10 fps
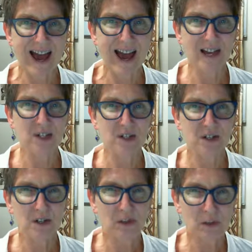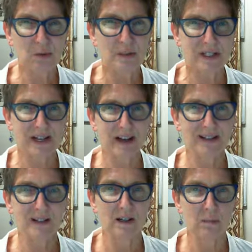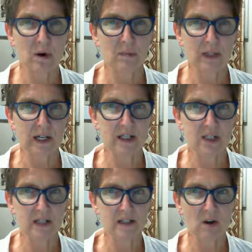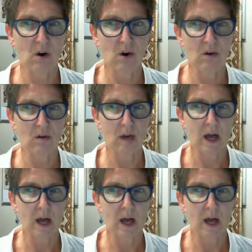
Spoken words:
and looks at a population as a whole,